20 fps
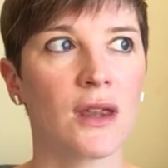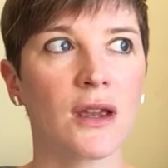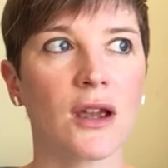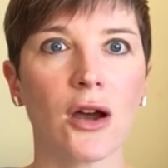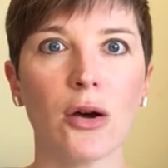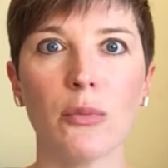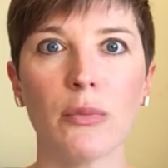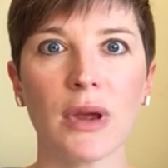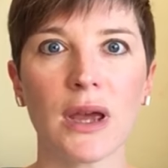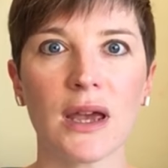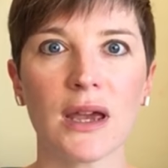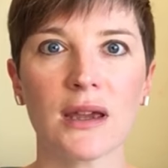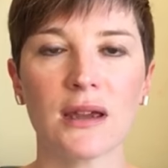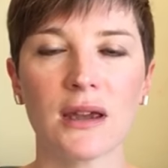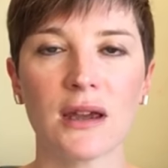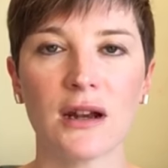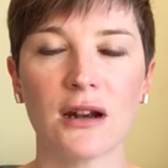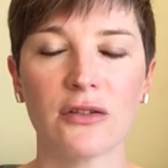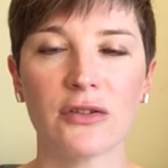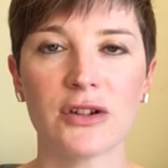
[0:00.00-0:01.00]
come back
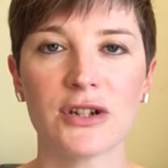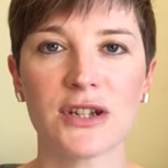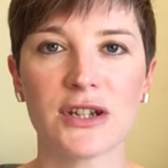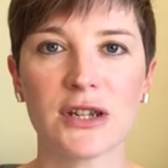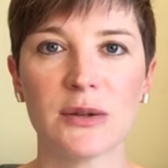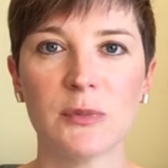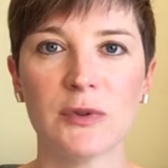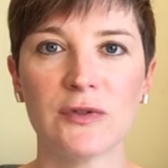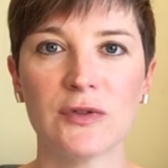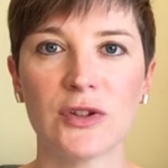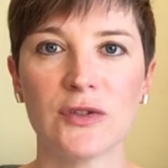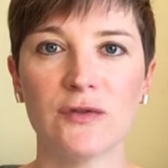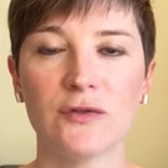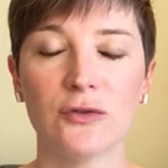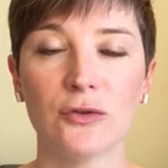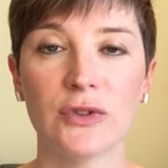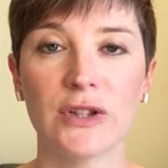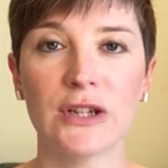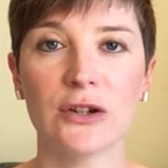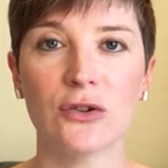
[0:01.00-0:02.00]
another time if you've only